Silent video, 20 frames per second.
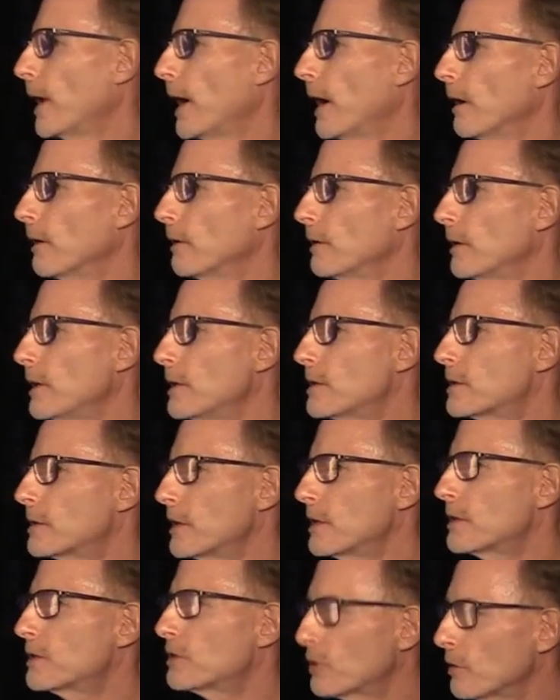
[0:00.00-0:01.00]
about.
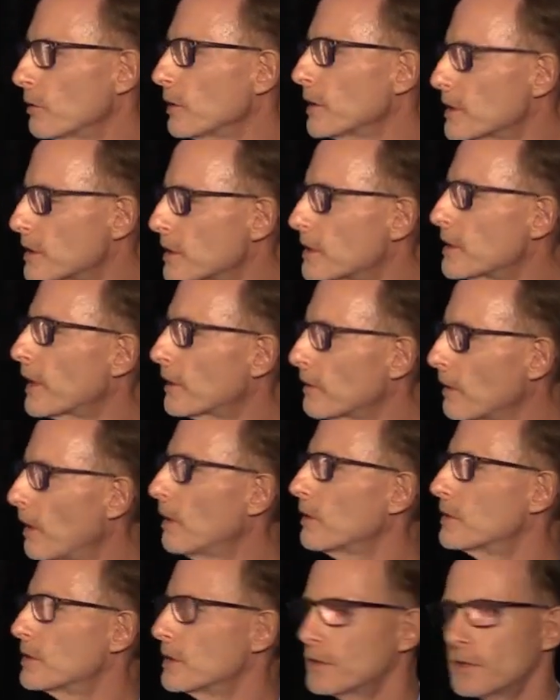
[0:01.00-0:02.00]
It certainly is a
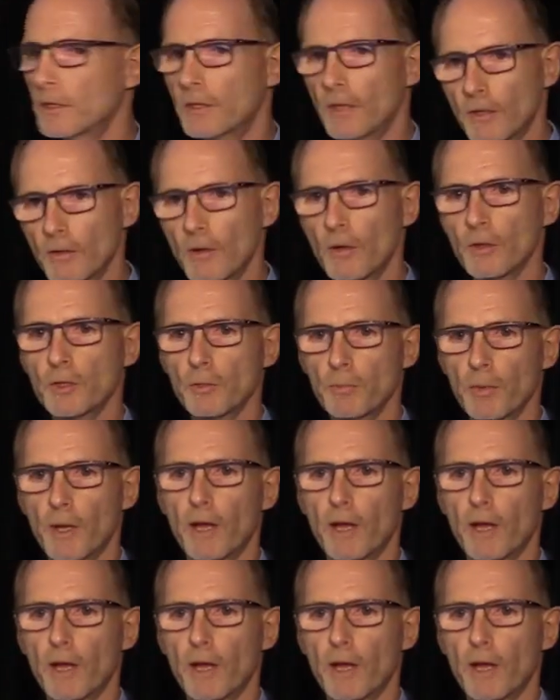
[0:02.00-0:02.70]
technology. It's a technology